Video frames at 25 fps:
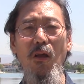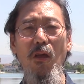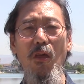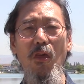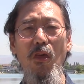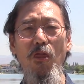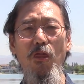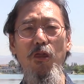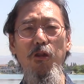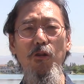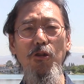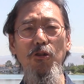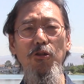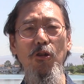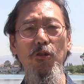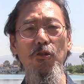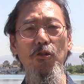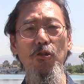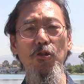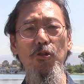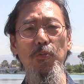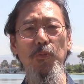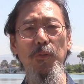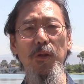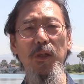Through the
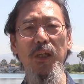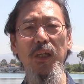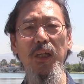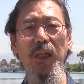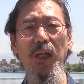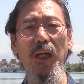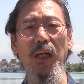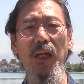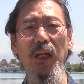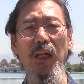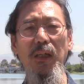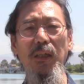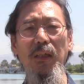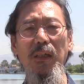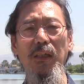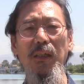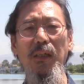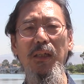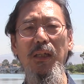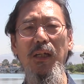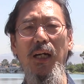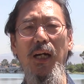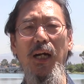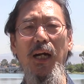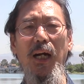news media,
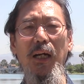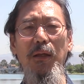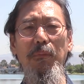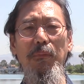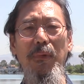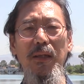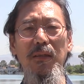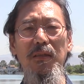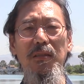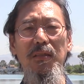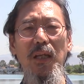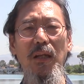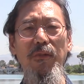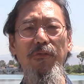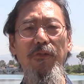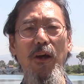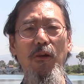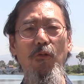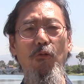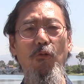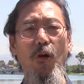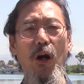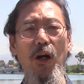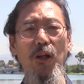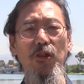I myself
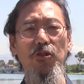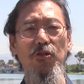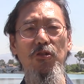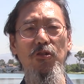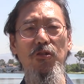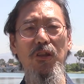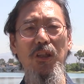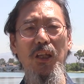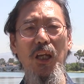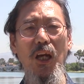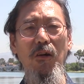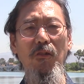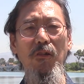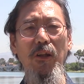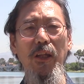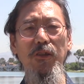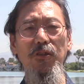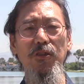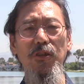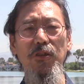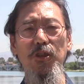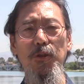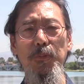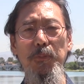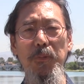have watched countless
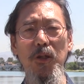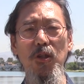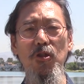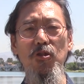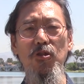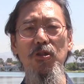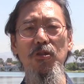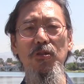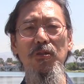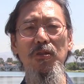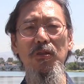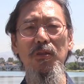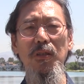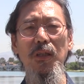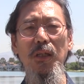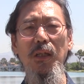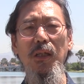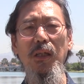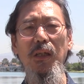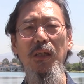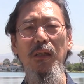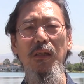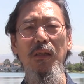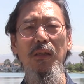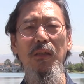of speeches,
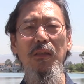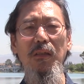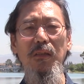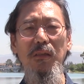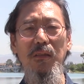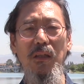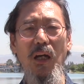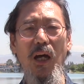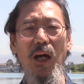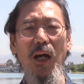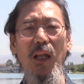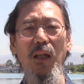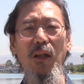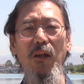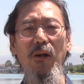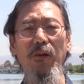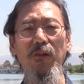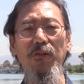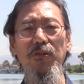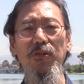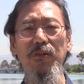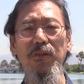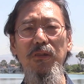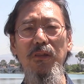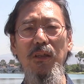
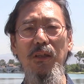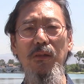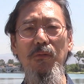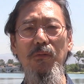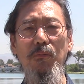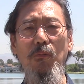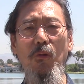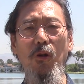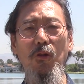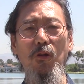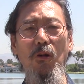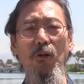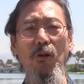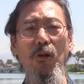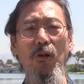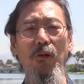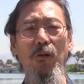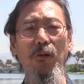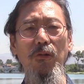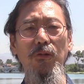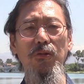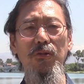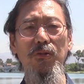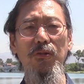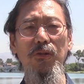dialogues, and
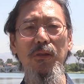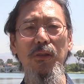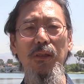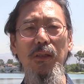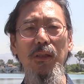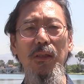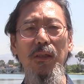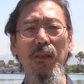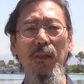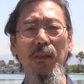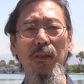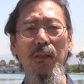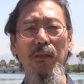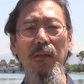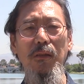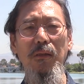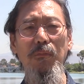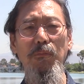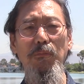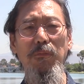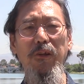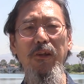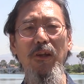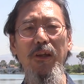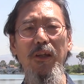monologues,
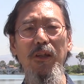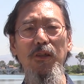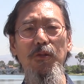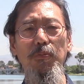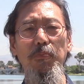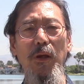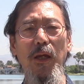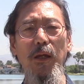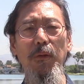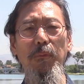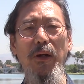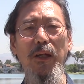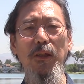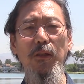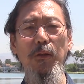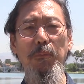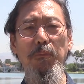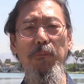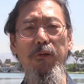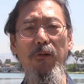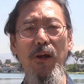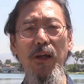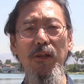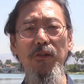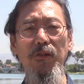pleas made by the
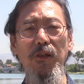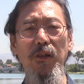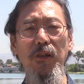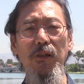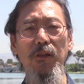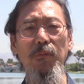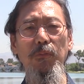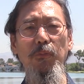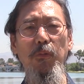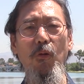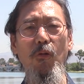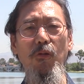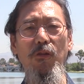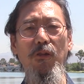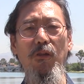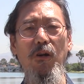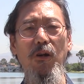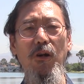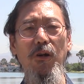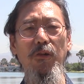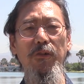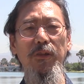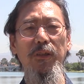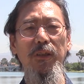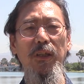president, both
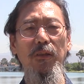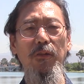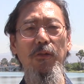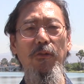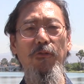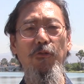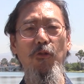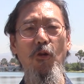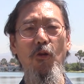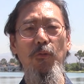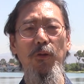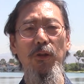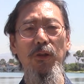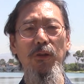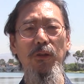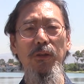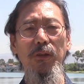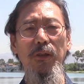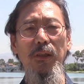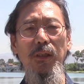current and the former,